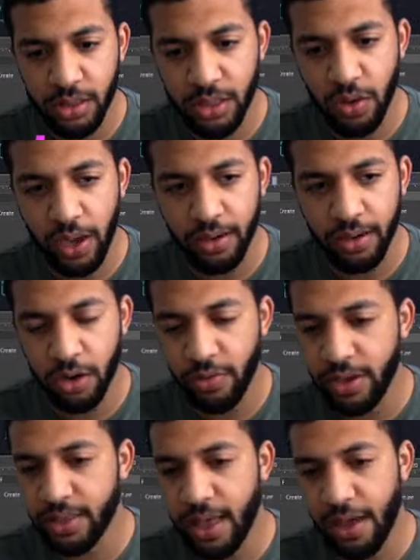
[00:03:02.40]
So I can
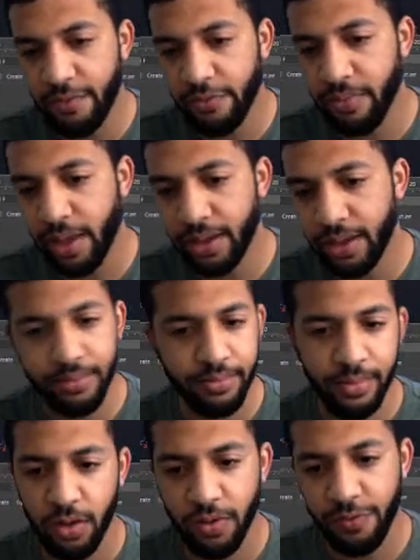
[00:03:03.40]
increase that from
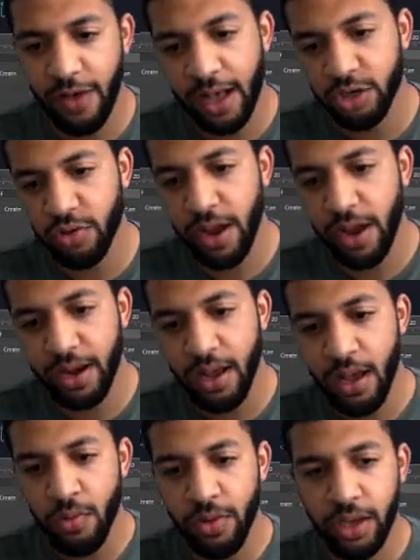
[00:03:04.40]
a faster rate.
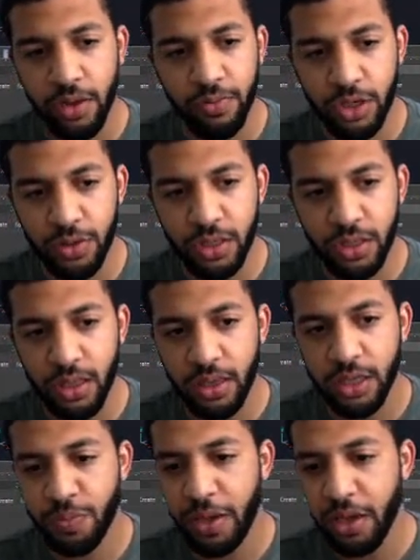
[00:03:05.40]
We can reduce the
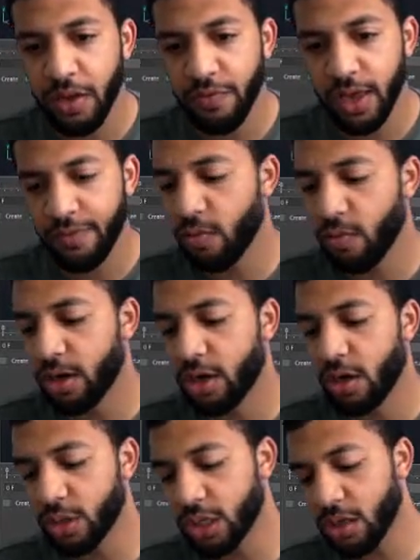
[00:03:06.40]
speed of it if you wanted to
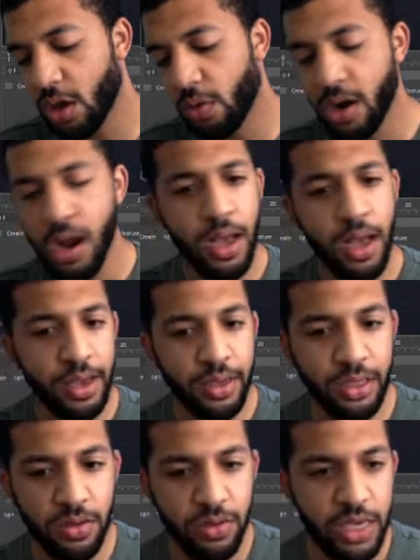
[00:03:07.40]
go slower.
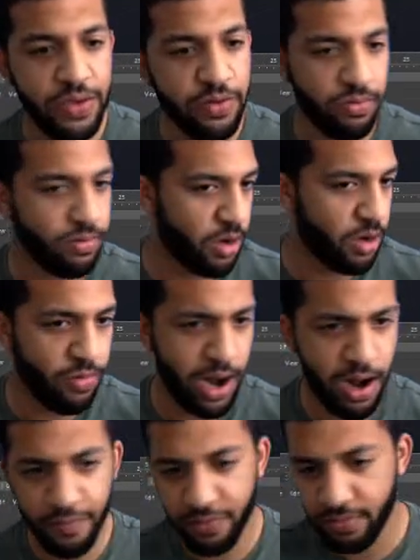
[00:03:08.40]
So even, right
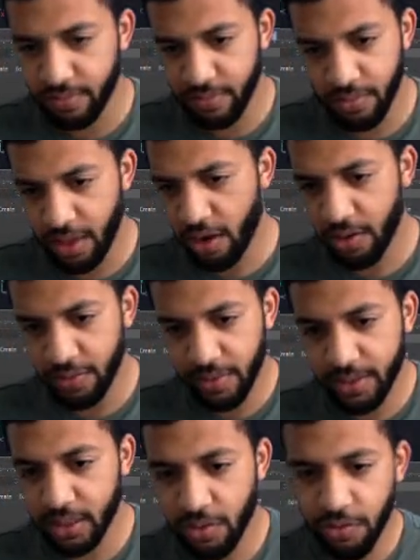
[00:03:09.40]
off there,
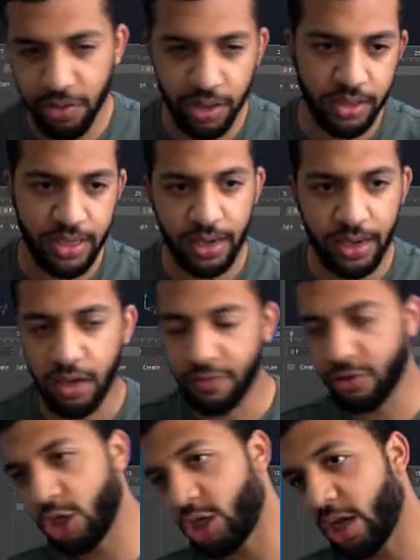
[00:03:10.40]
this is a really good technique for
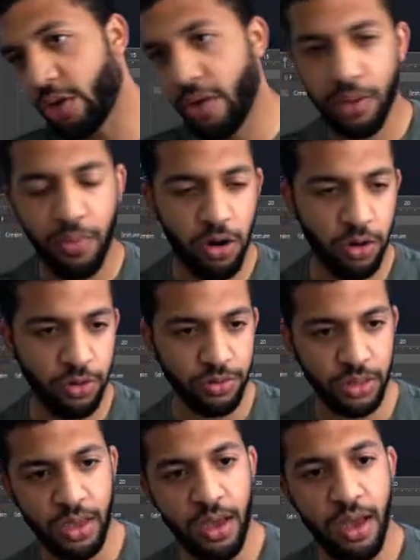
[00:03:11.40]
just generating
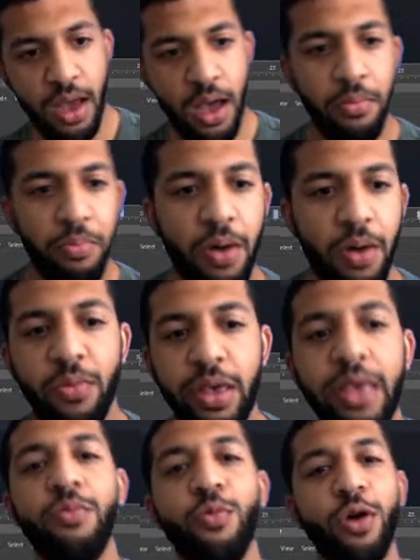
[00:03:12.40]
particles. But
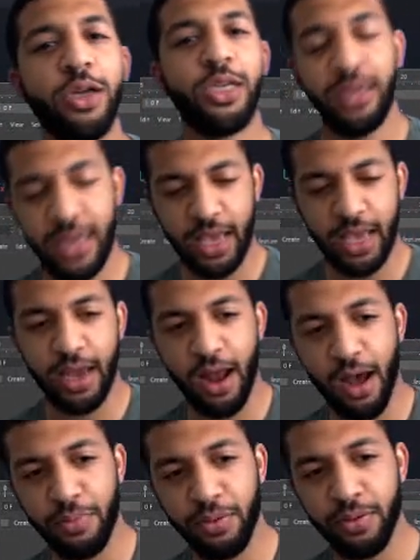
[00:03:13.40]
we want to take it up